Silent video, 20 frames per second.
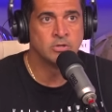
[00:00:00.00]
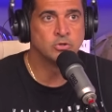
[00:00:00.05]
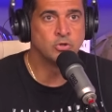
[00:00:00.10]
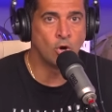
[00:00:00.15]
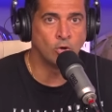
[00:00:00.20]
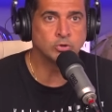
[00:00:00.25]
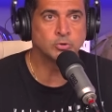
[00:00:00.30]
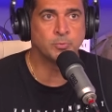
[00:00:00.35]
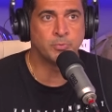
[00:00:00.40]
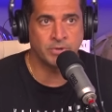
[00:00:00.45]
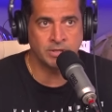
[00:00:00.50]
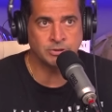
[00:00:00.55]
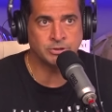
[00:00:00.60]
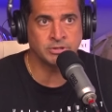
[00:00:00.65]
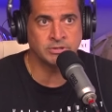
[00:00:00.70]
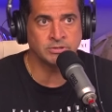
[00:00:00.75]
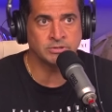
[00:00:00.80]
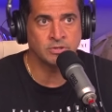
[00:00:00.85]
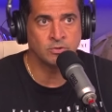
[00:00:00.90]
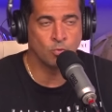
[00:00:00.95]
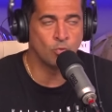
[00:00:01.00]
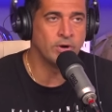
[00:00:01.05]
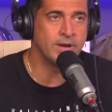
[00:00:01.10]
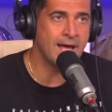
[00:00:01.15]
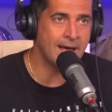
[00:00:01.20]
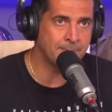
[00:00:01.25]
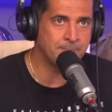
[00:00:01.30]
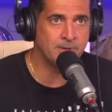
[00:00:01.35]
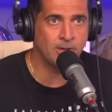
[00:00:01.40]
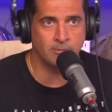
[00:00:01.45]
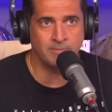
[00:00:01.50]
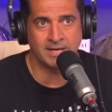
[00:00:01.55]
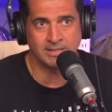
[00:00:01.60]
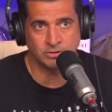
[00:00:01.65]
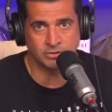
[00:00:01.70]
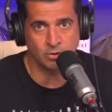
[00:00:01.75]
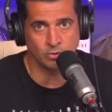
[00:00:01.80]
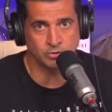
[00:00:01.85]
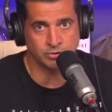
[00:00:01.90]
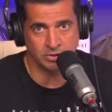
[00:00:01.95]
Those bridges were not built by
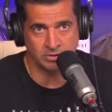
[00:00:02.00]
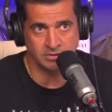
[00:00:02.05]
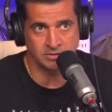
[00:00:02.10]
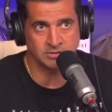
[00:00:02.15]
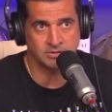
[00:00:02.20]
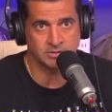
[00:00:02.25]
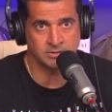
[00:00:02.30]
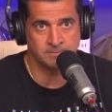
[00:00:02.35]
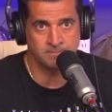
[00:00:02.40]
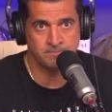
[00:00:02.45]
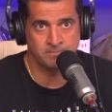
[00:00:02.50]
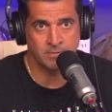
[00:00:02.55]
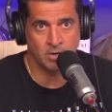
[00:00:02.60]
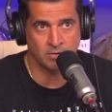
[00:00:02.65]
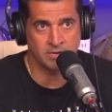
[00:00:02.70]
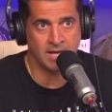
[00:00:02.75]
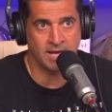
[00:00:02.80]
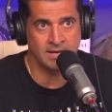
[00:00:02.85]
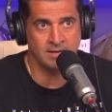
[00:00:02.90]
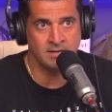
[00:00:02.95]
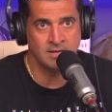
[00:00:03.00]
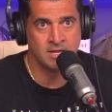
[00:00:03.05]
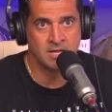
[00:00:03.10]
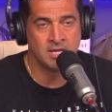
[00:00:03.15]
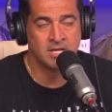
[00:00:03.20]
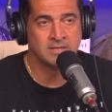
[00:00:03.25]
socialists, okay?